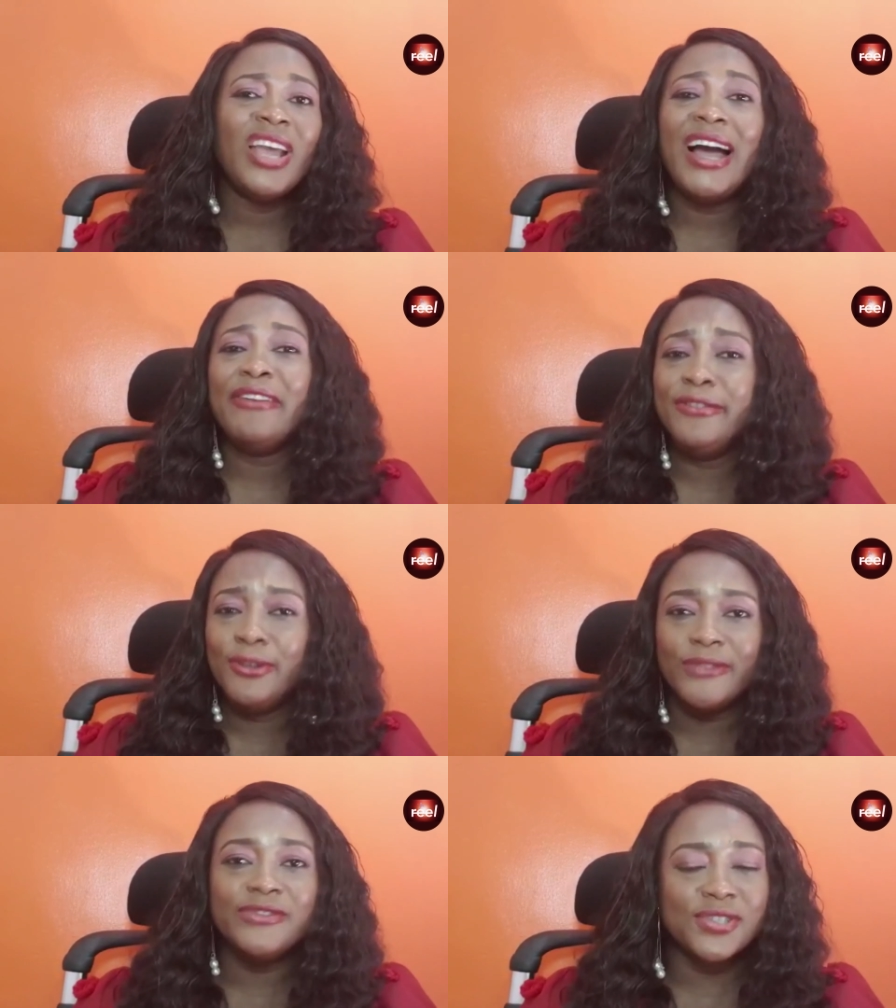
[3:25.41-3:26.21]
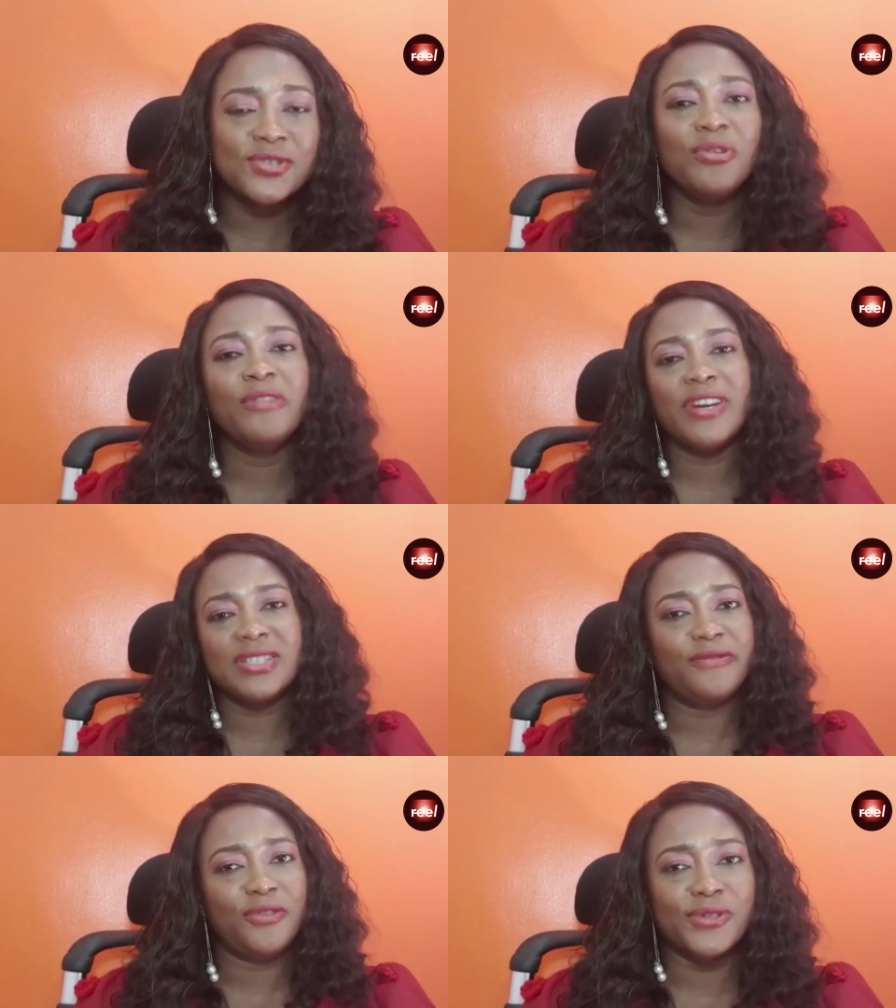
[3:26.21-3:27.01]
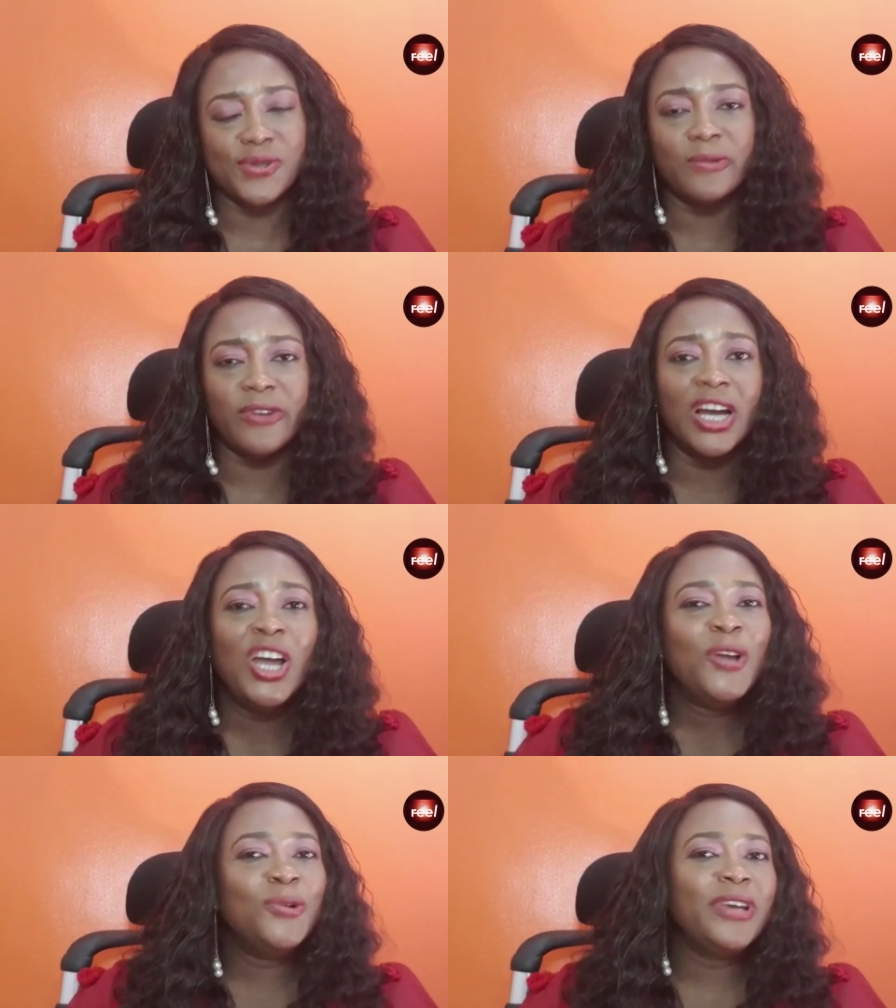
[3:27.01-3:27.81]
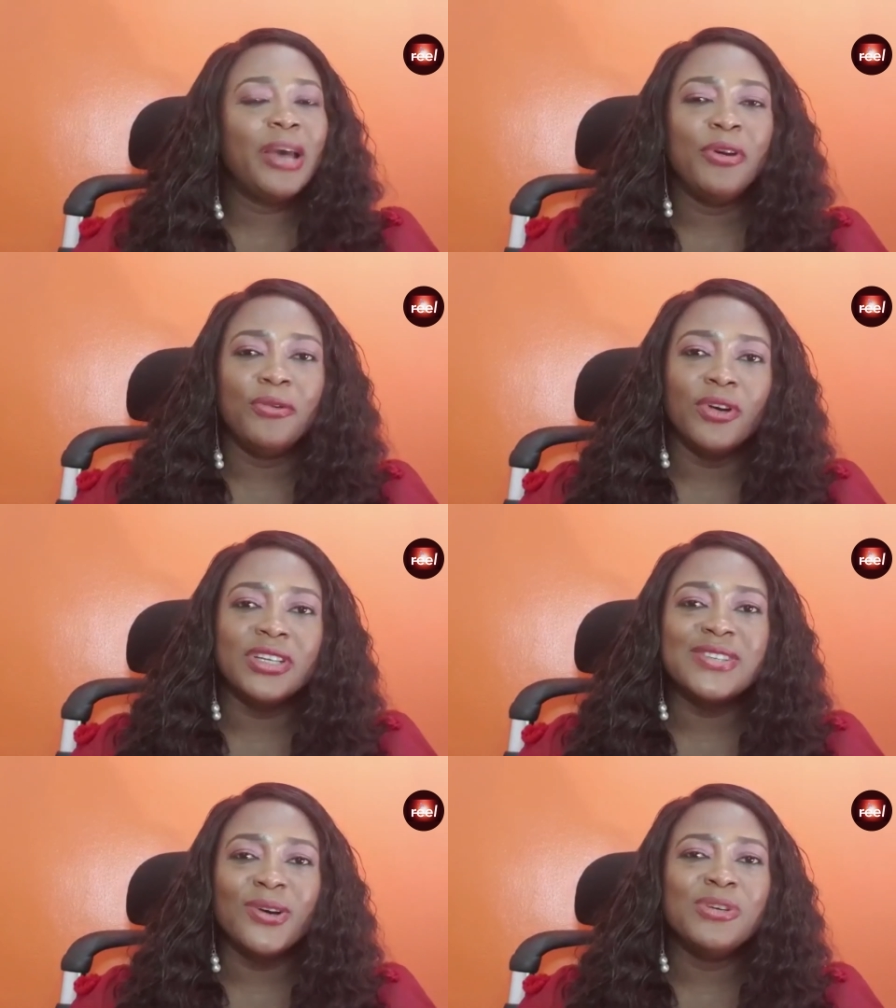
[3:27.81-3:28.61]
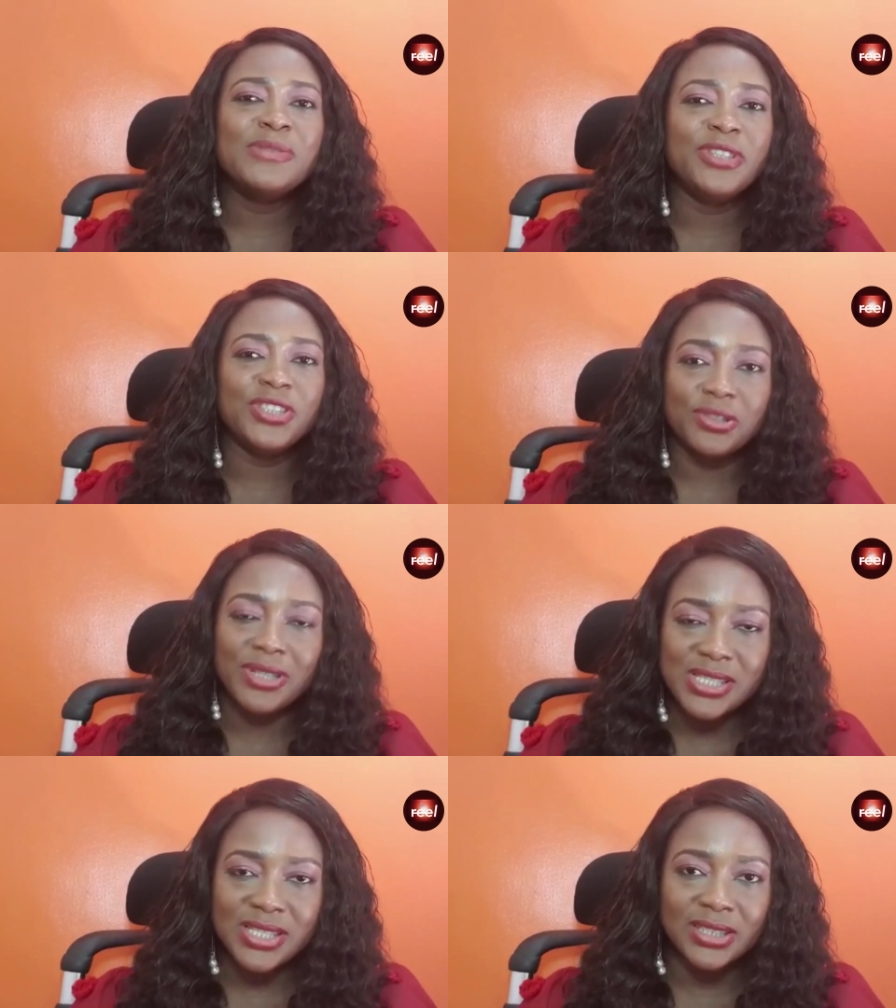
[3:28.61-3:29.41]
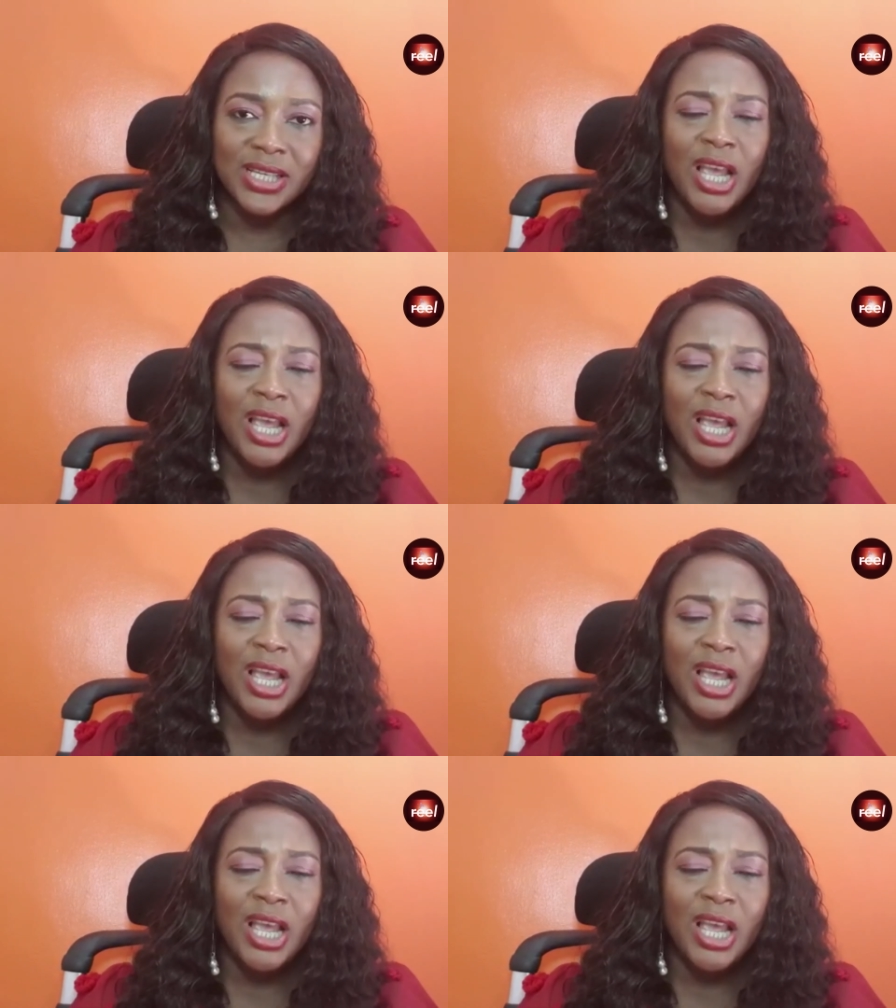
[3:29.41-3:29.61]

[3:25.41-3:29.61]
I've loved the story of Fast and Furious so far. Don't get me wrong, it's always been interesting.